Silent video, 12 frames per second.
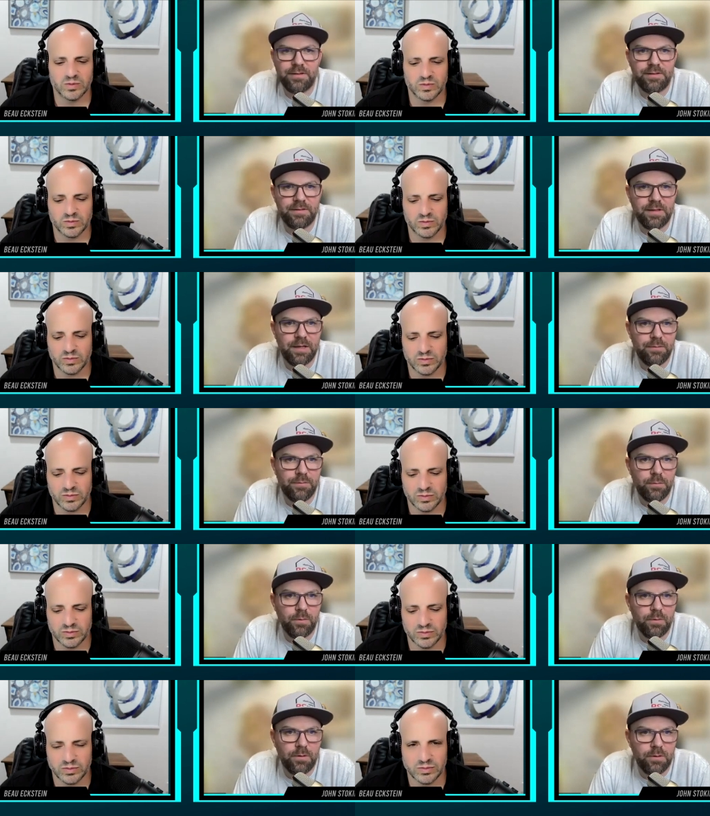Speaker 1: just say
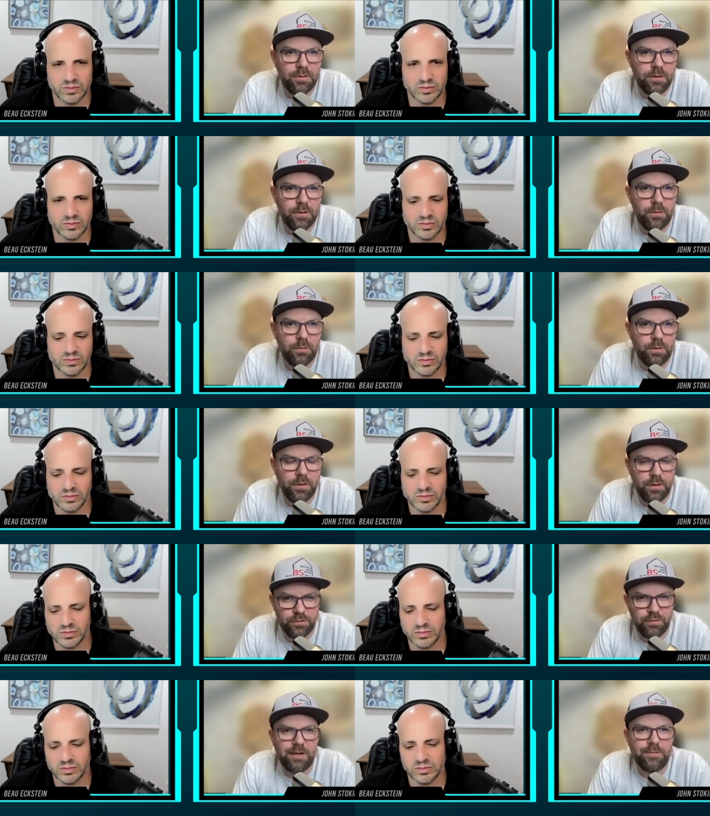for you know
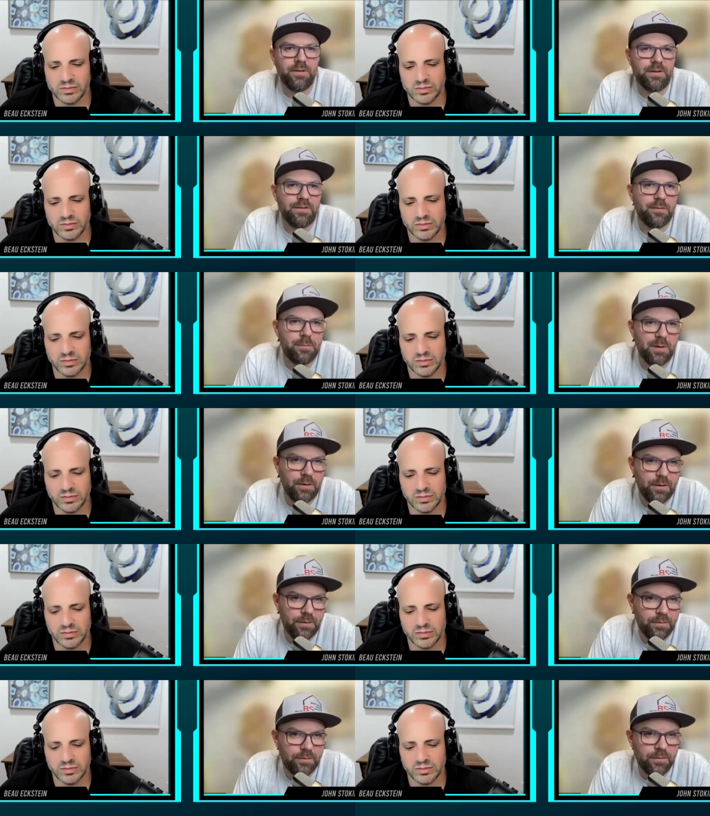the travel
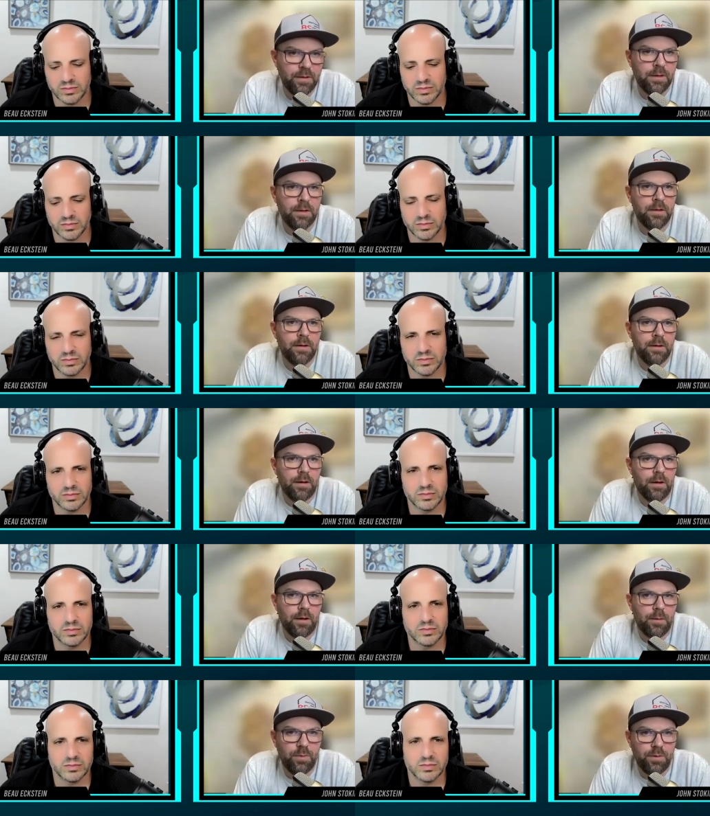experience
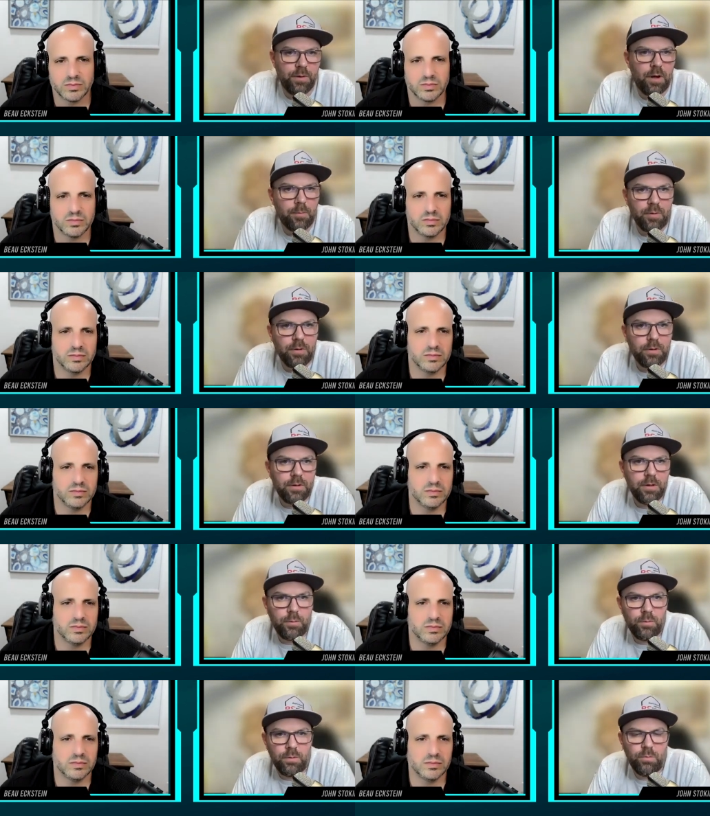um, with Hopper. You
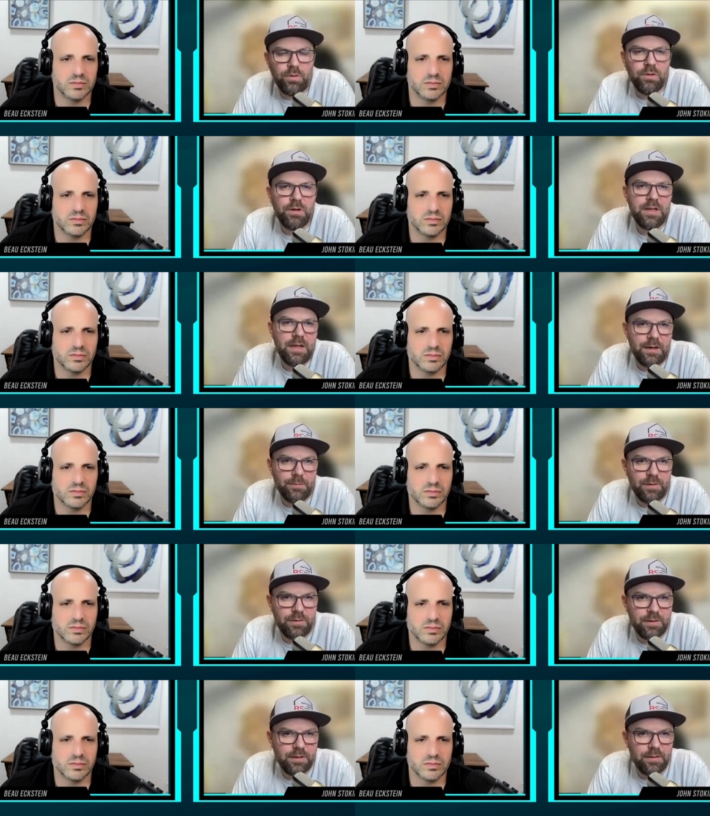know, we'll we'll look at
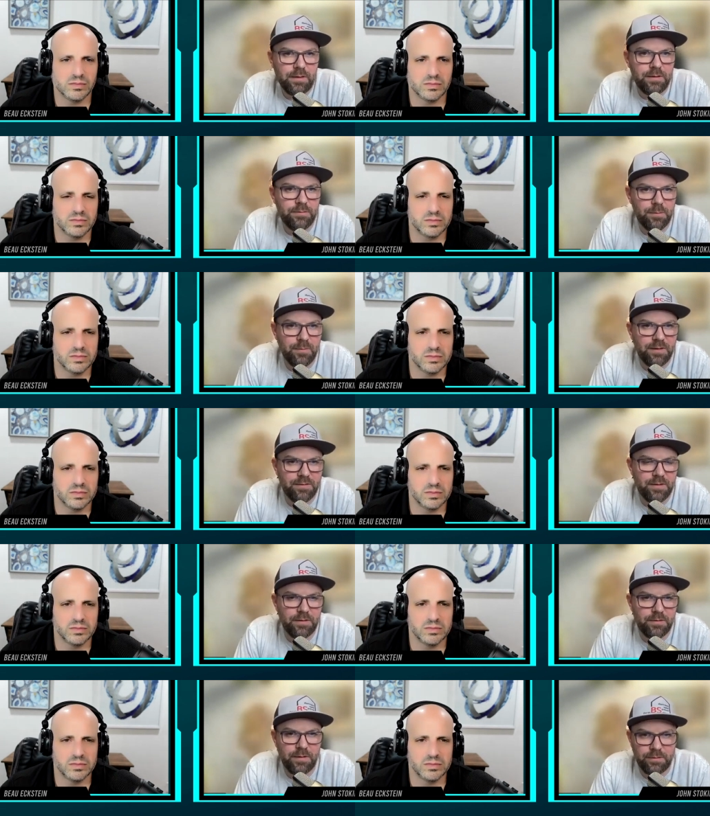everything that if it makes
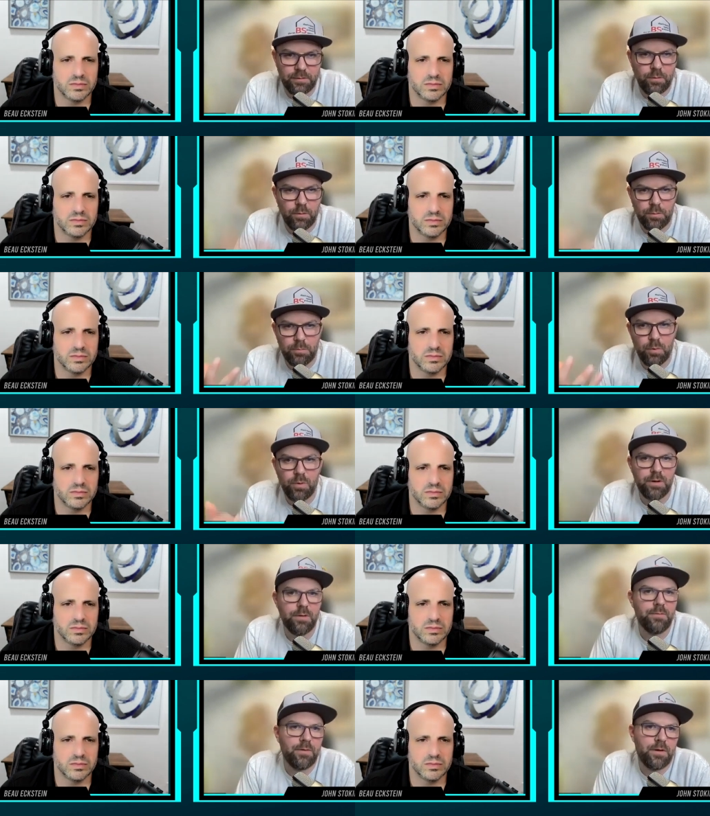sense. That's the whole
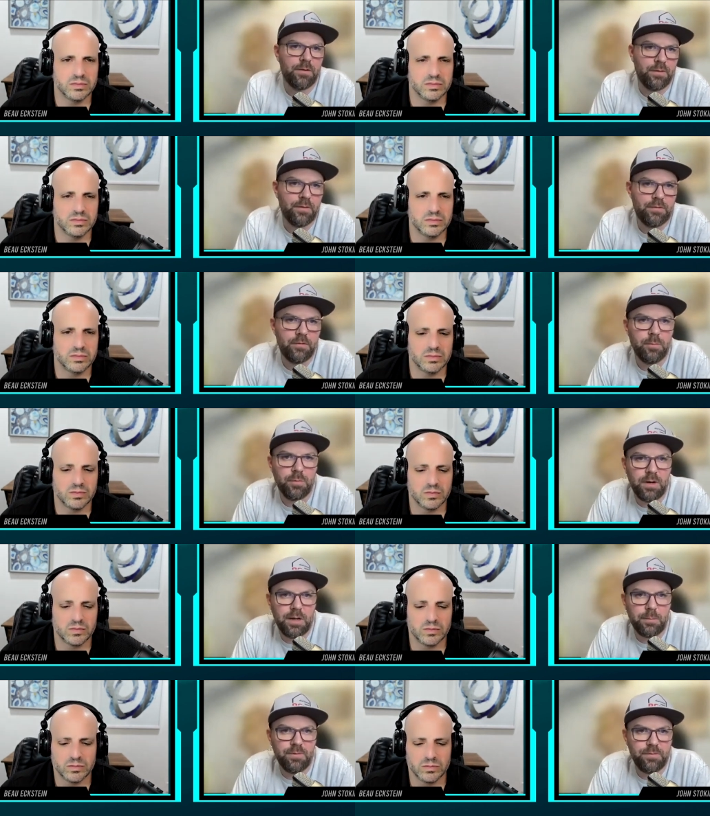point of uh, the
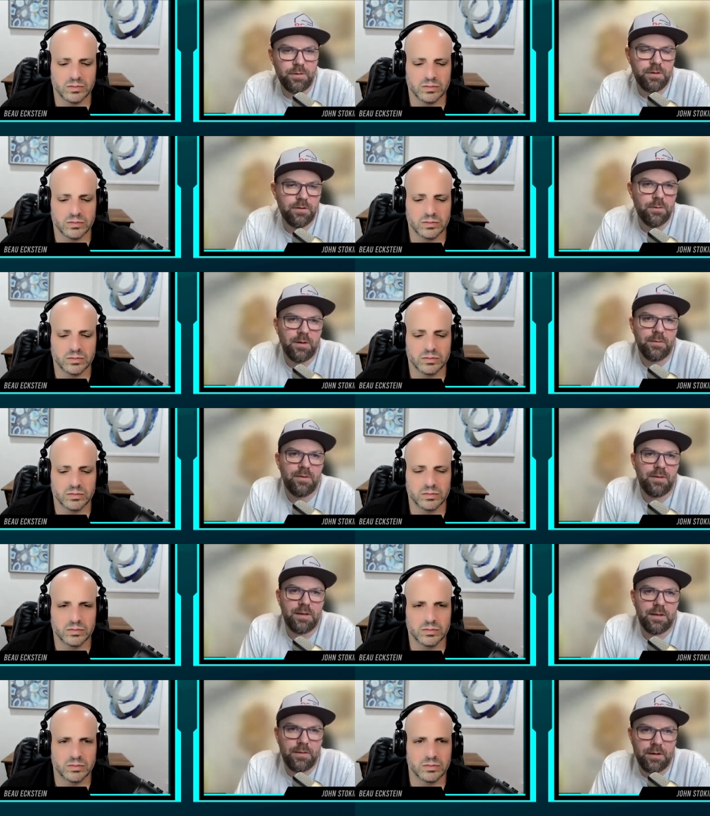super app. If you can do
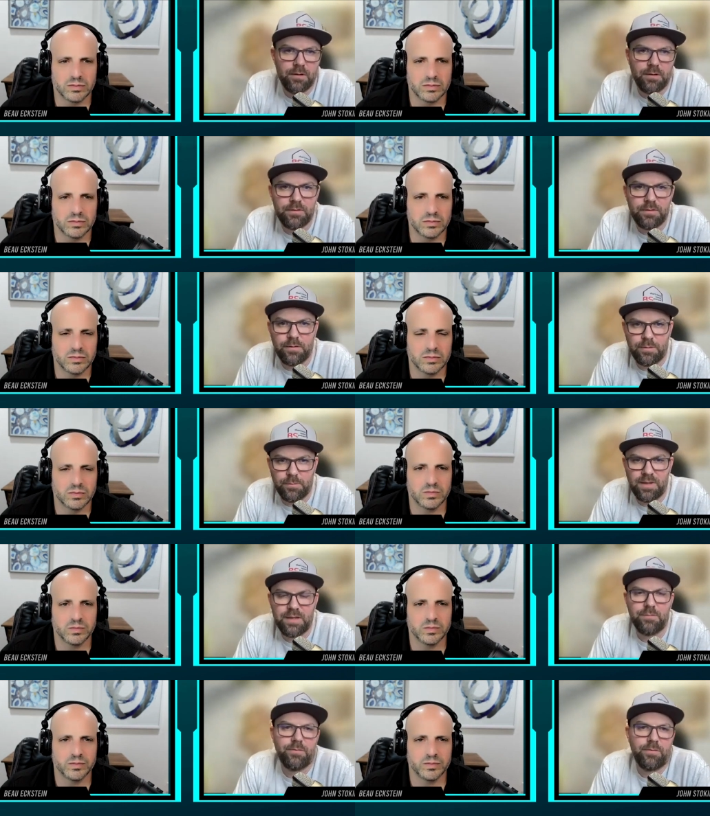everything in there,
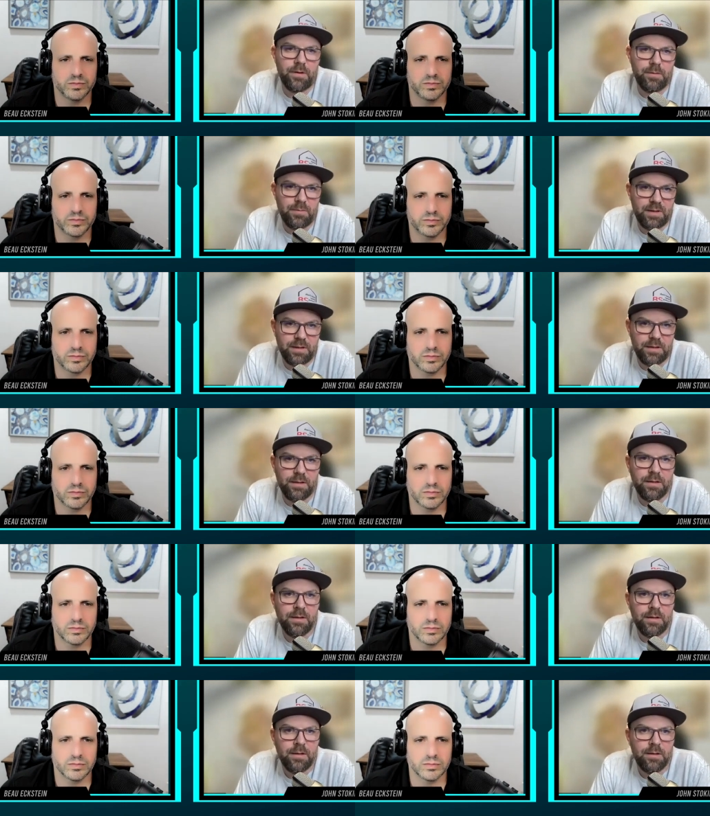make it fun, make it
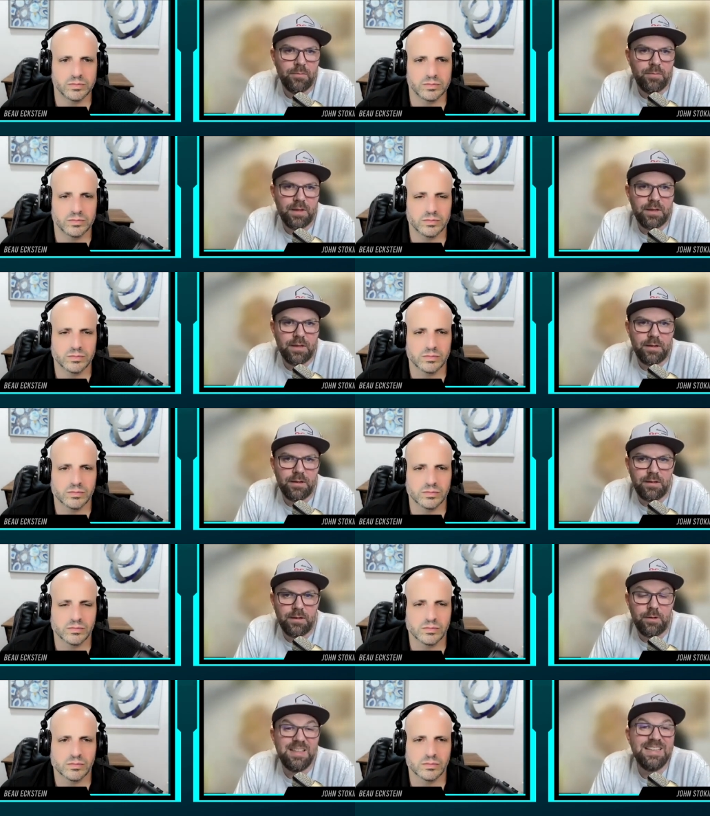make it
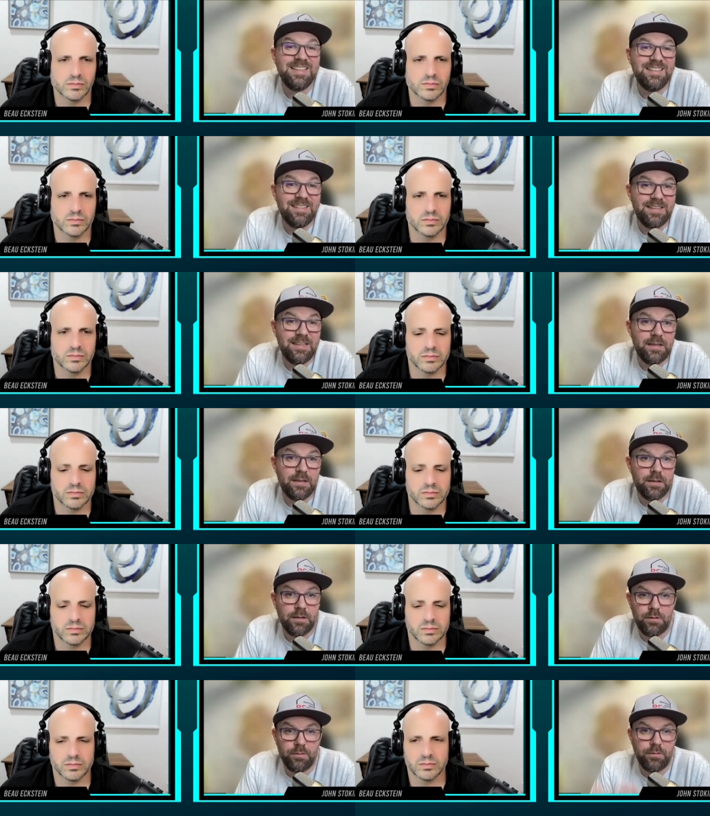you know easy.
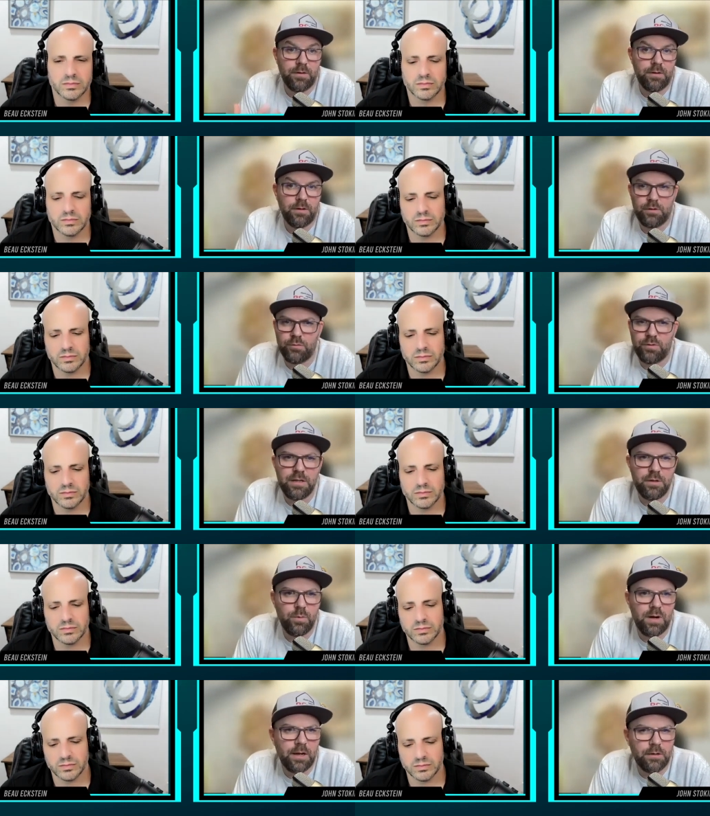You know, the, a great
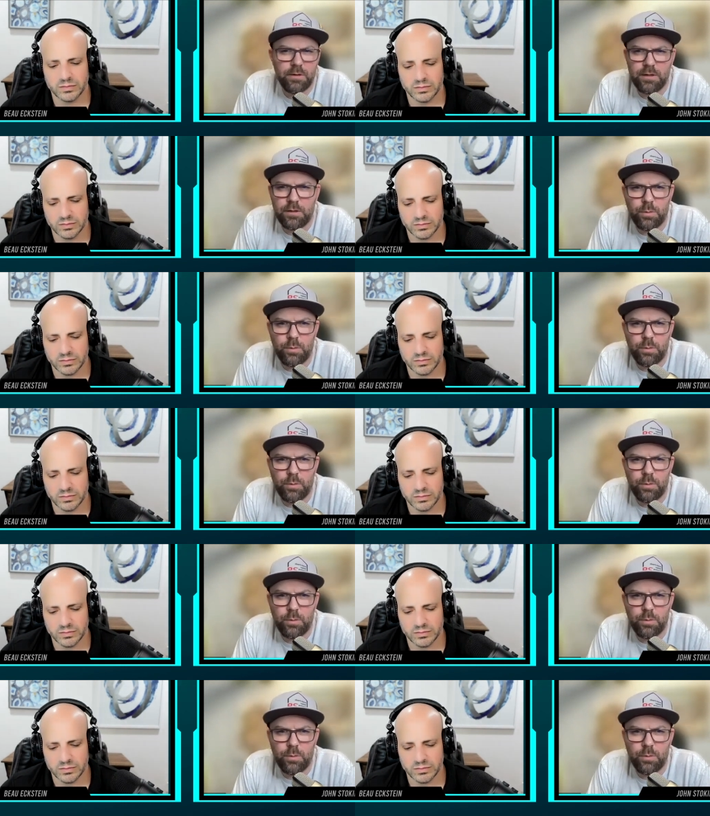UI, great